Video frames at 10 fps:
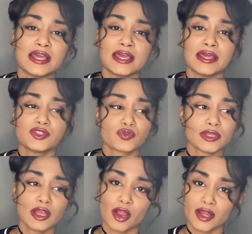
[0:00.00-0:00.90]
it's really
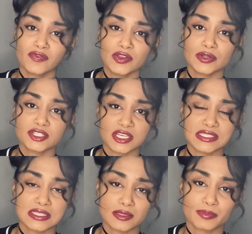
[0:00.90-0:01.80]
hard for you to adjust
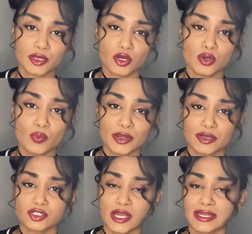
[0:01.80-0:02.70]
to the pill when you're
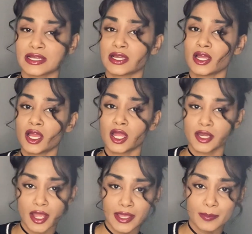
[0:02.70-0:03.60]
trying to
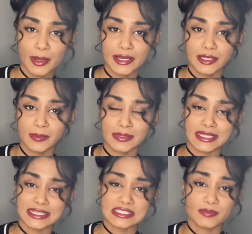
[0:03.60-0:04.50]
not get pregnant, but then
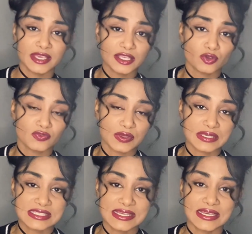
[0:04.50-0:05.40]
it's making you feel
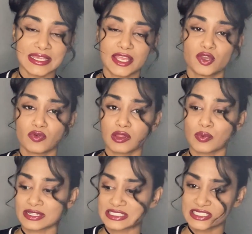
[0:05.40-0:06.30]
sick and you really want
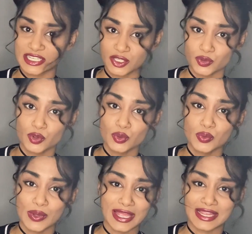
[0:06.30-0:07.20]
to stick it
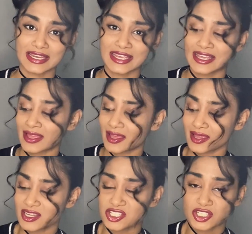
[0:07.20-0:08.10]
through, and
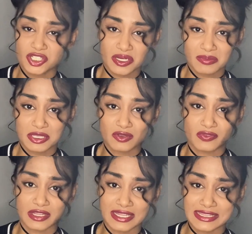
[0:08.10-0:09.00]
it just shouldn't make you feel
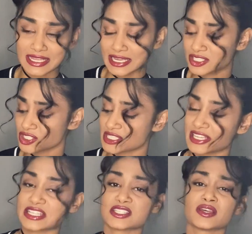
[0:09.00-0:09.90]
like that. I just think
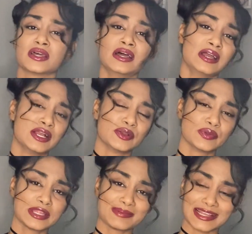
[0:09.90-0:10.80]
it's a
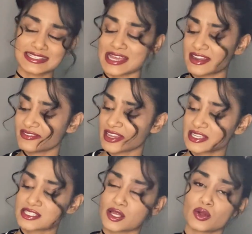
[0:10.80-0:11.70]
really bad side effect.
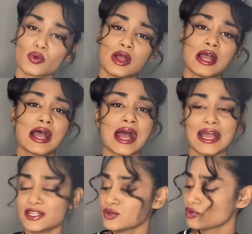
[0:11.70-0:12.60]
So I
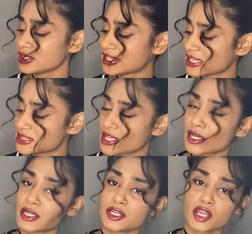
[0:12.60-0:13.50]
didn't really get
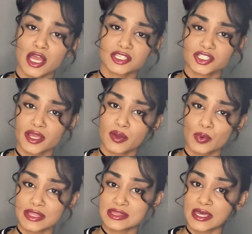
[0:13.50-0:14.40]
the nausea
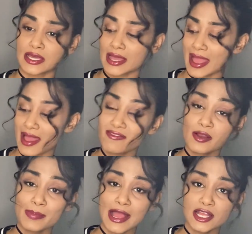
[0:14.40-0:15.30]
with the EVRA
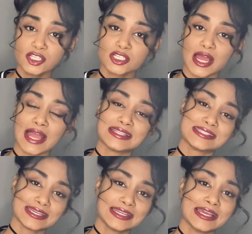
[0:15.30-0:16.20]
patch. I
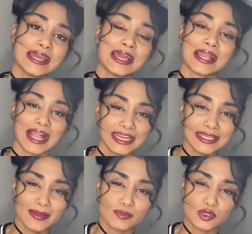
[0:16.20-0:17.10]
did kind of
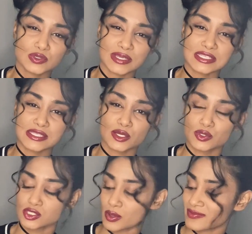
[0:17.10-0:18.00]
get mood swings though,
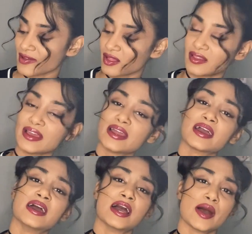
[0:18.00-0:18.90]
so I felt like
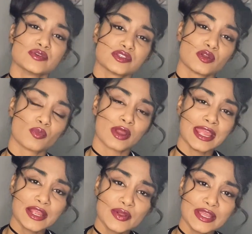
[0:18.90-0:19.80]
I was a little more
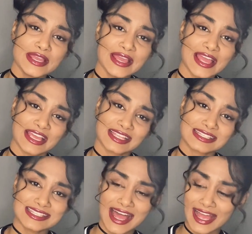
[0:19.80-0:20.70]
angry and
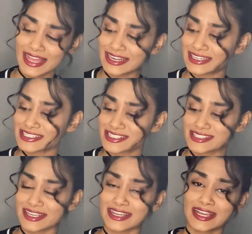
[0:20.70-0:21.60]
sad, and just
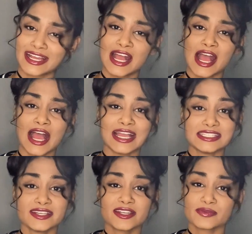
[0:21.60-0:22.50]
like I
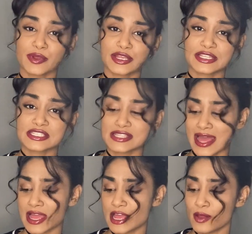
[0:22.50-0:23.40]
did experience
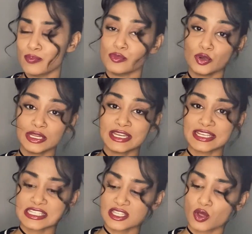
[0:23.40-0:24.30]
that
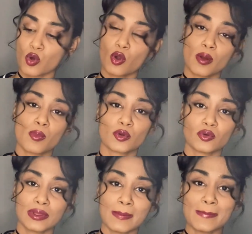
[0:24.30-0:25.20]
moodiness and the
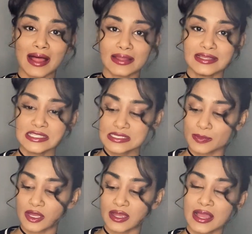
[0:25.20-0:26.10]
hormonal imbalance,
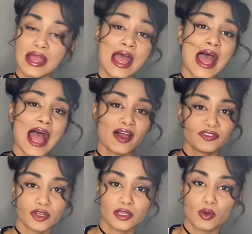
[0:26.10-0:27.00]
but after
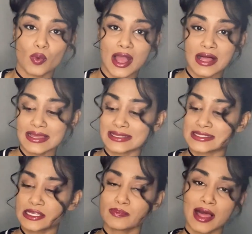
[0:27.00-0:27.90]
a little while it
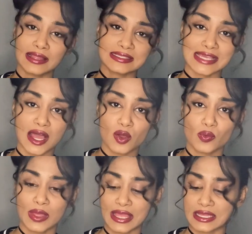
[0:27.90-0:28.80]
did balance out,
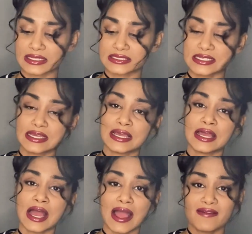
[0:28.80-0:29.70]
and
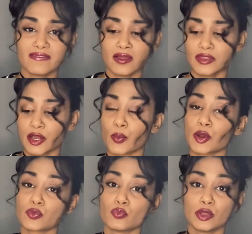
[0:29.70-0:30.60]
I found that it
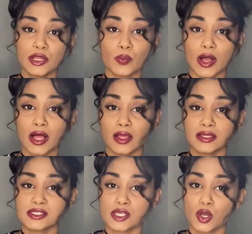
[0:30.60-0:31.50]
worked really well.
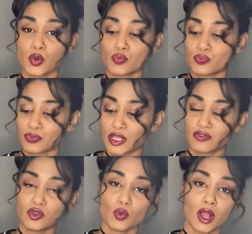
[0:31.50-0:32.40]
So if
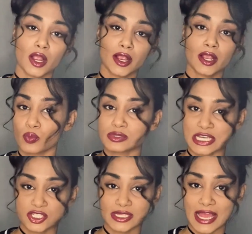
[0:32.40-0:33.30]
you are
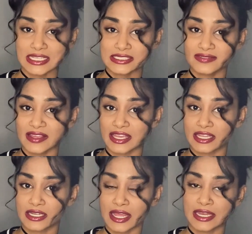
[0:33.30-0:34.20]
sexually active
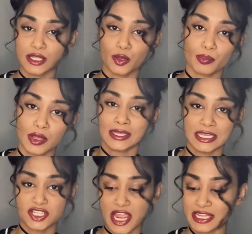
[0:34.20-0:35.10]
and end up
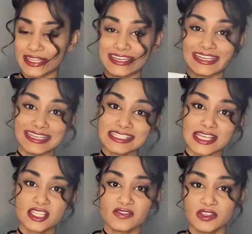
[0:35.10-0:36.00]
ejaculating inside
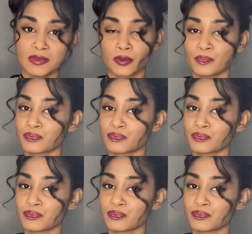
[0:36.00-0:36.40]
the female,